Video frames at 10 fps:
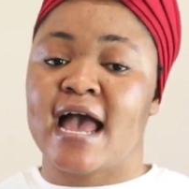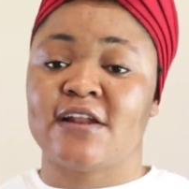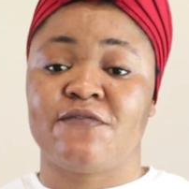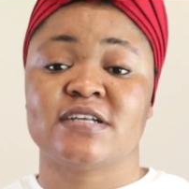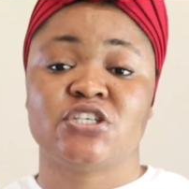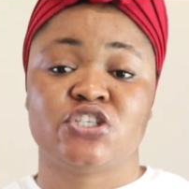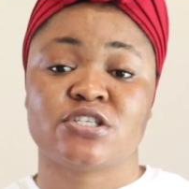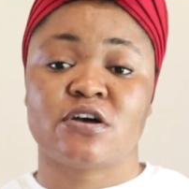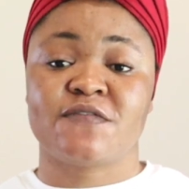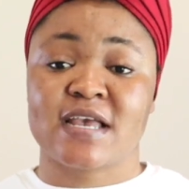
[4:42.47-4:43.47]

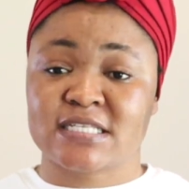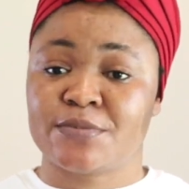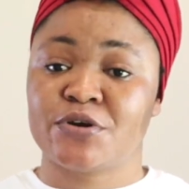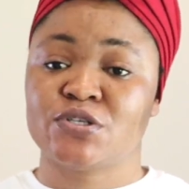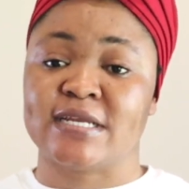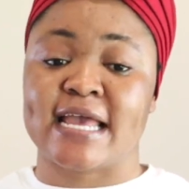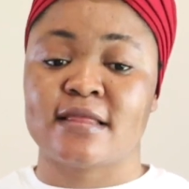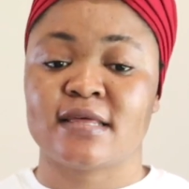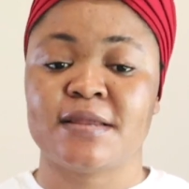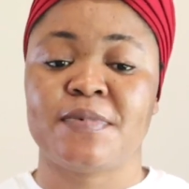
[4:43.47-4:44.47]
advantages of getting married to an
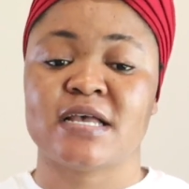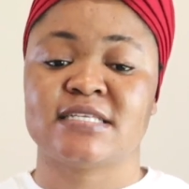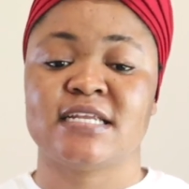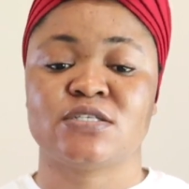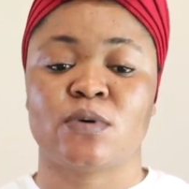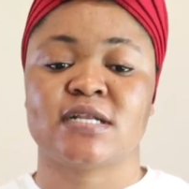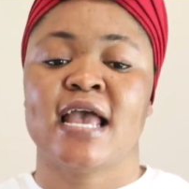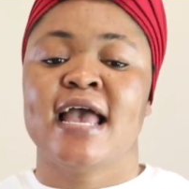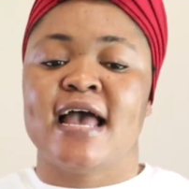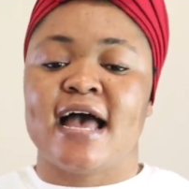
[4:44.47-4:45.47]
elderly person is what